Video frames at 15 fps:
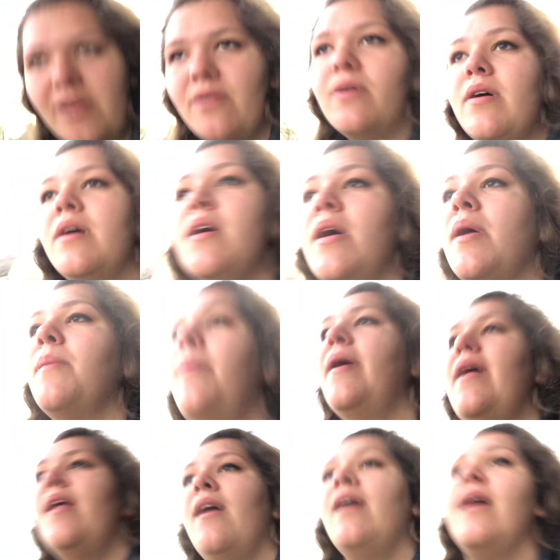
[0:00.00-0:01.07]
to,
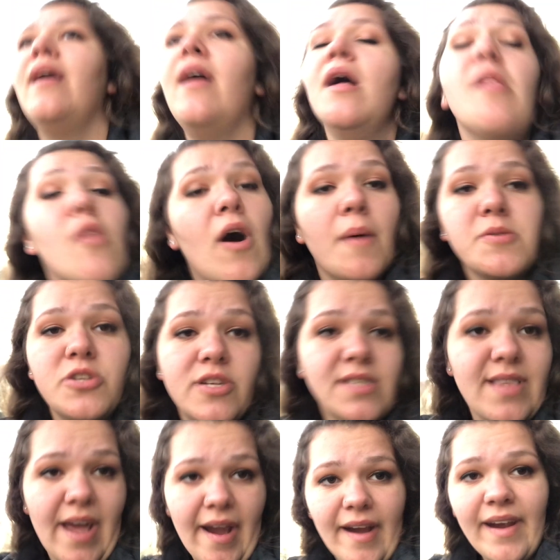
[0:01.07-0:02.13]
but the option is
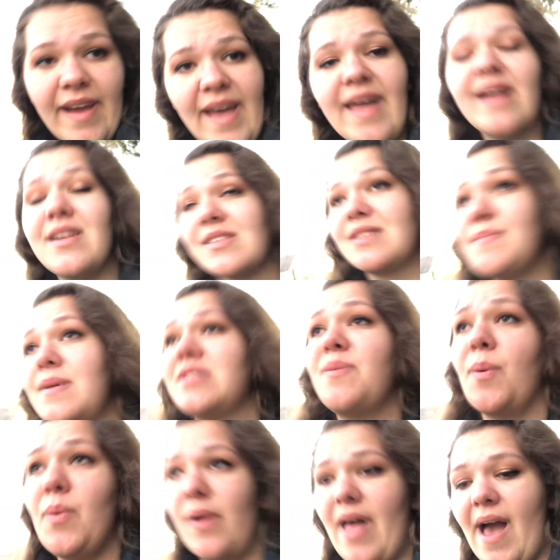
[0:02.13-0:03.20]
there. And it's gonna be
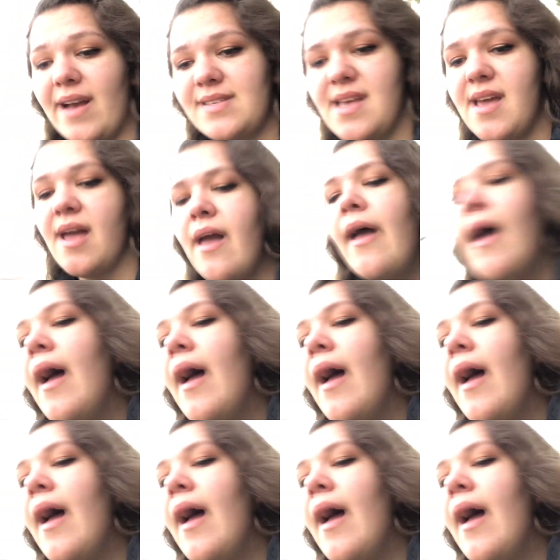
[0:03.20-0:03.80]
super relaxing.